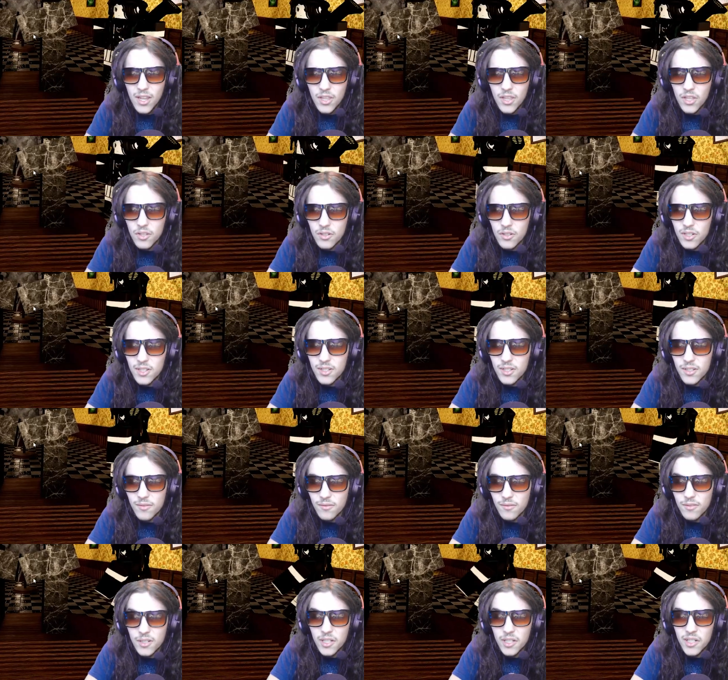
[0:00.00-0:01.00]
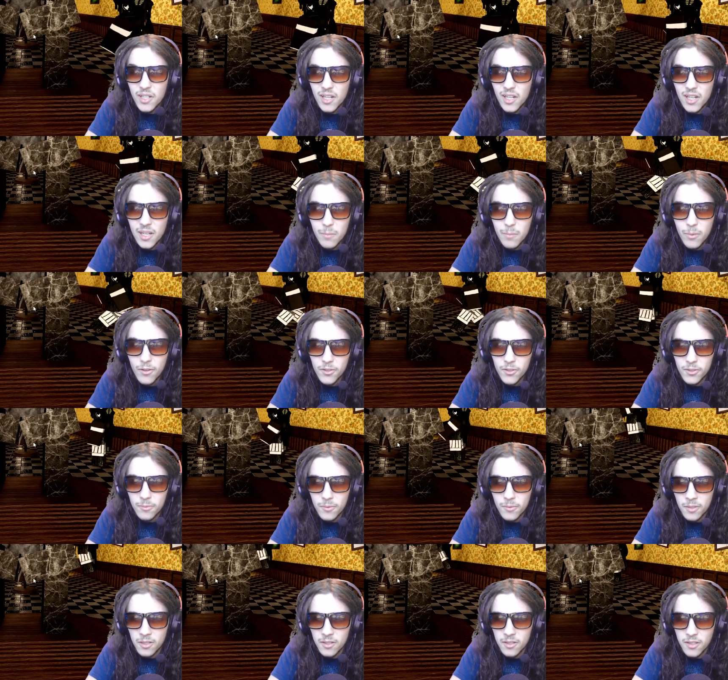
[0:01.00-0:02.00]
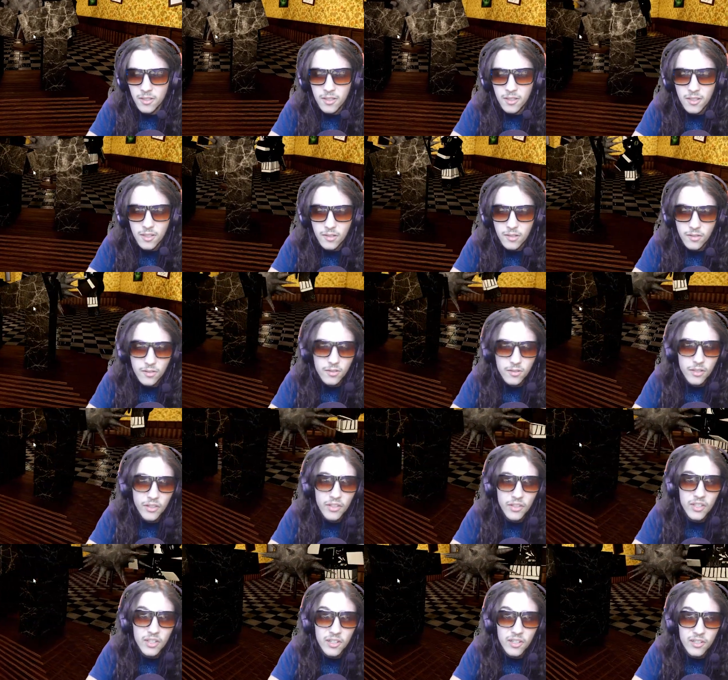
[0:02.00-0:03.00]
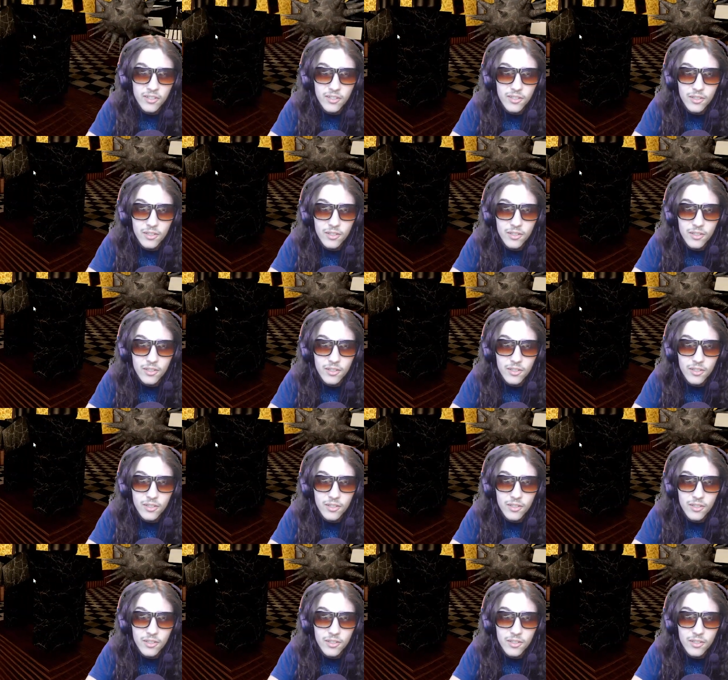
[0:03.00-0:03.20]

There is a very high possibility that this